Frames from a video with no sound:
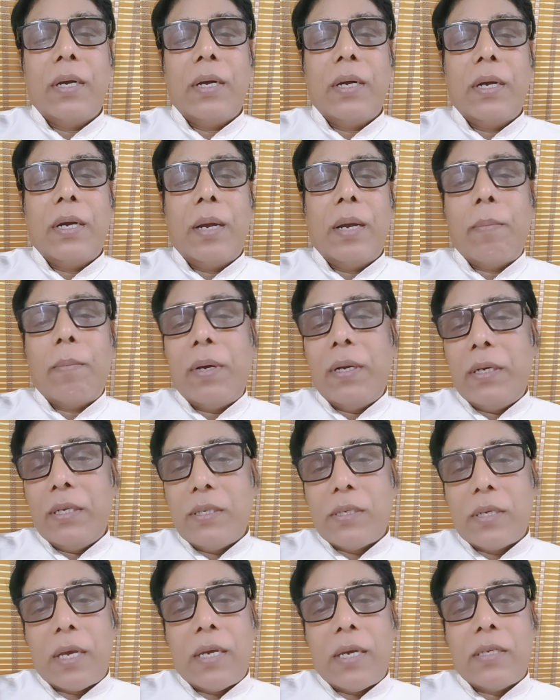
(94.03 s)
MIT
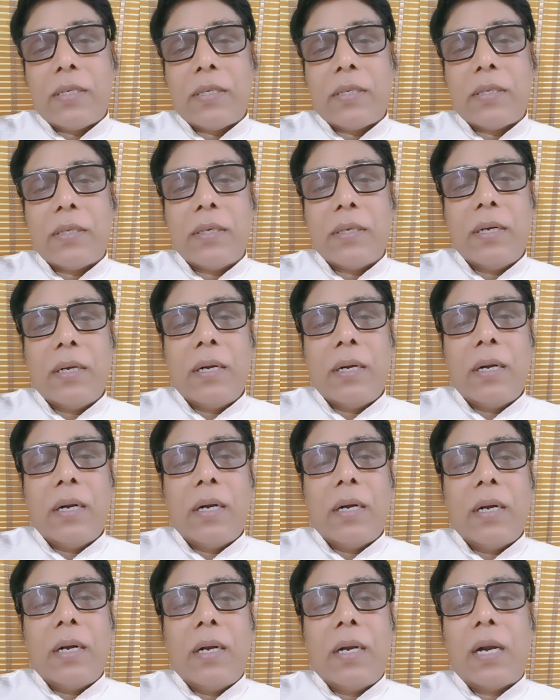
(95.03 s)
says
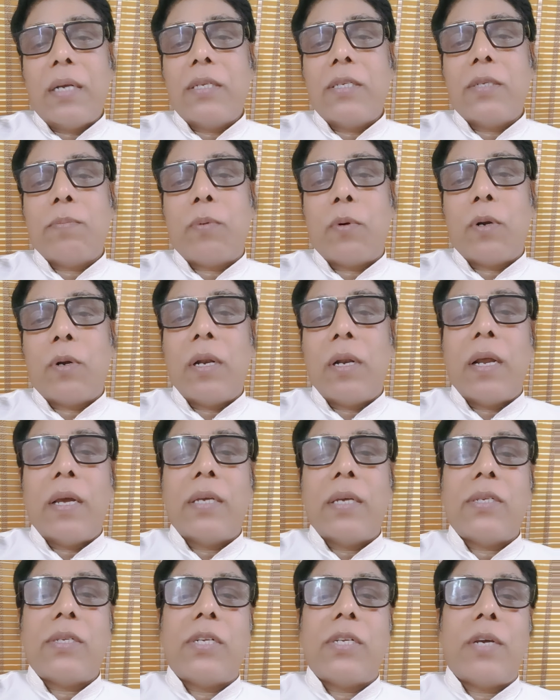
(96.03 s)
drugs
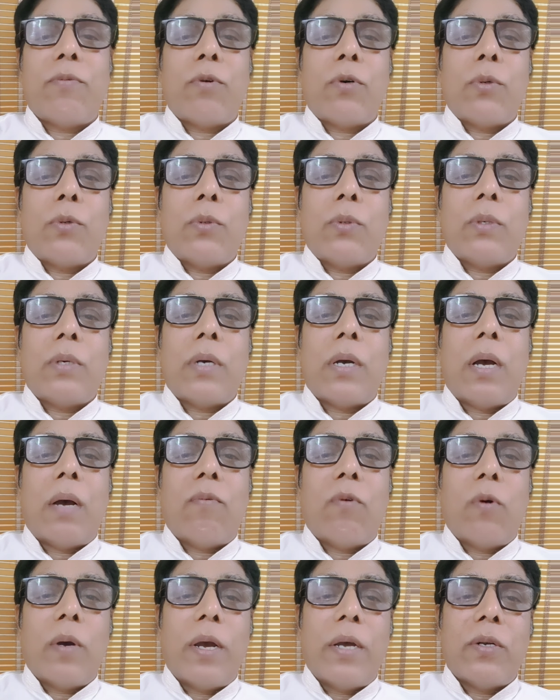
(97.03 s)
potentized above
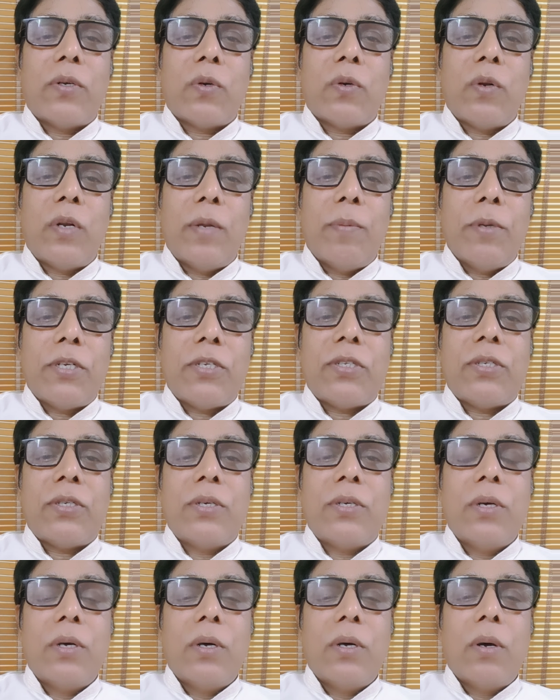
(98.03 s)
Avogadro limit
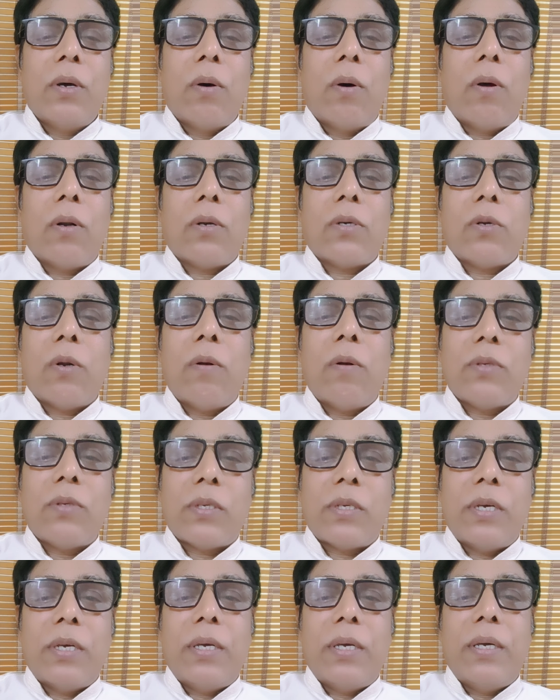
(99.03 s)
or
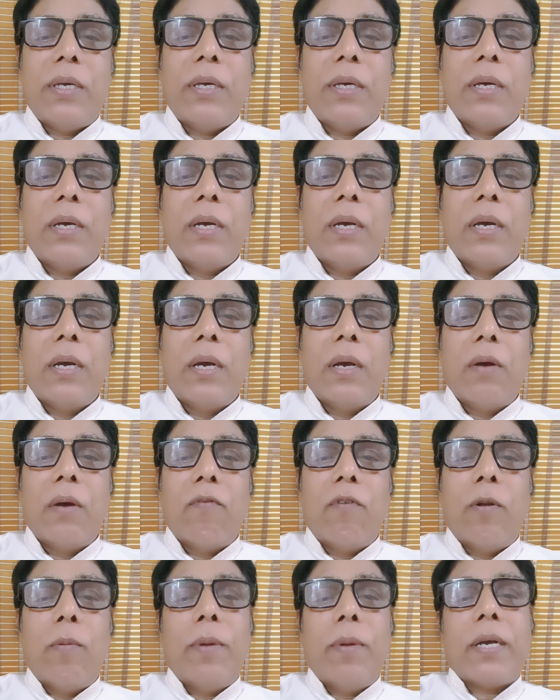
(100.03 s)
12C
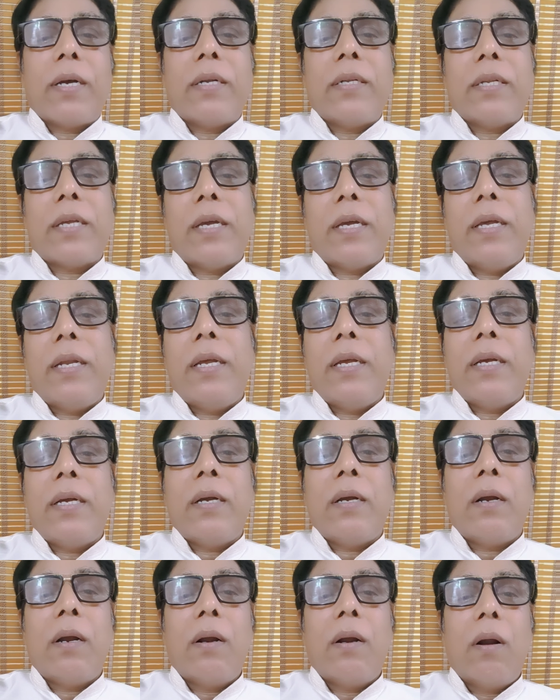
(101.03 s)
will be containing
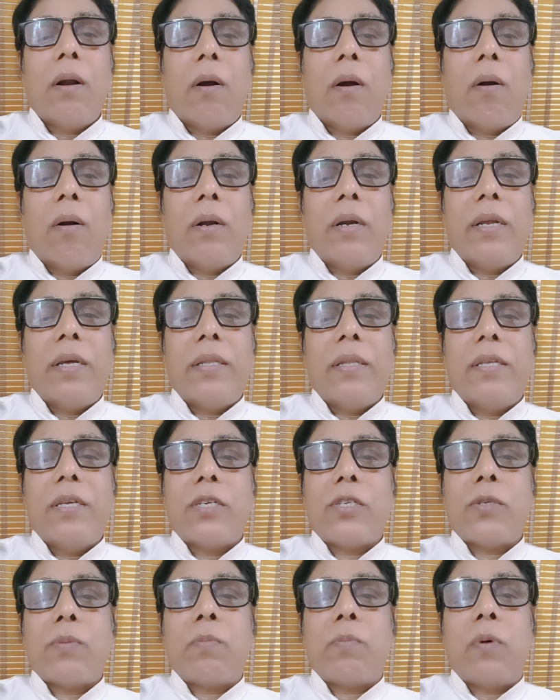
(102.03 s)
only
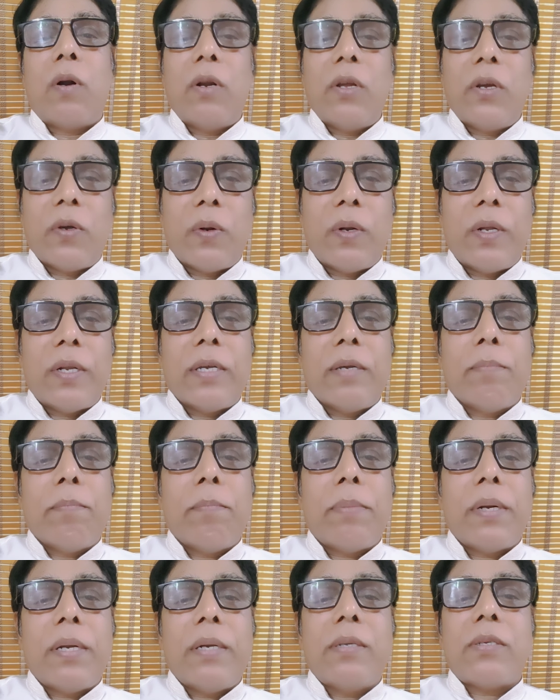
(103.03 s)
these molecular
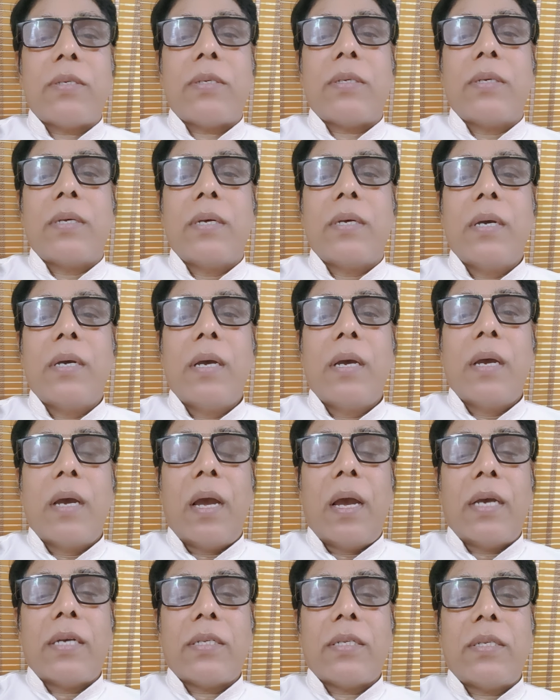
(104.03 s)
imprints
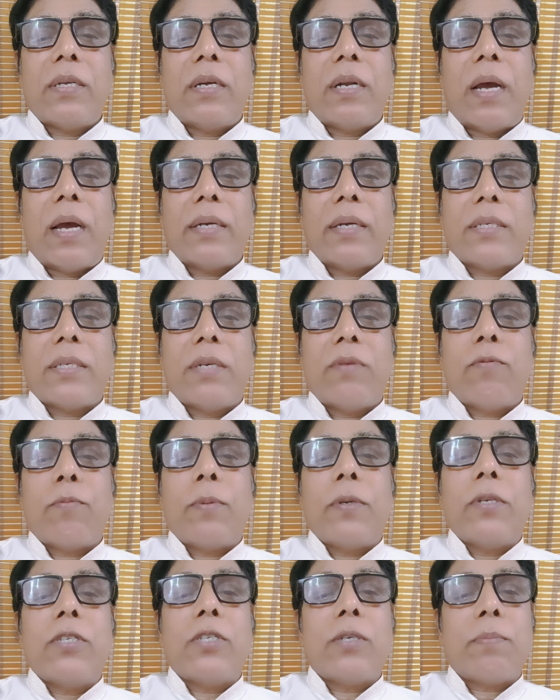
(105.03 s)
as their active
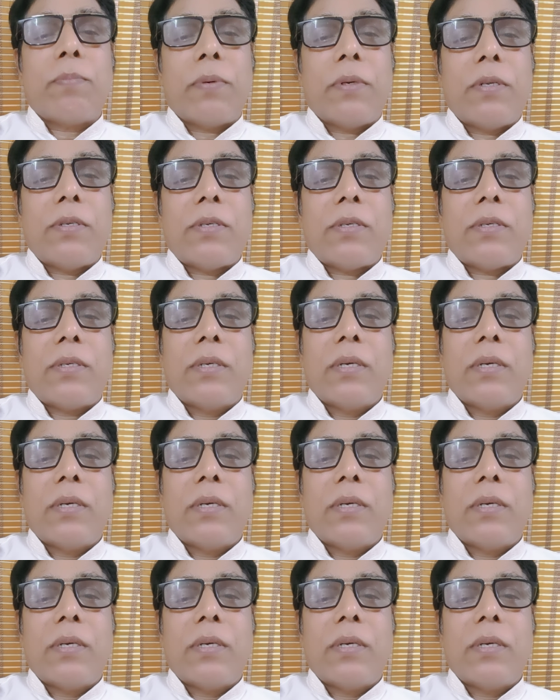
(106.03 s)
principles,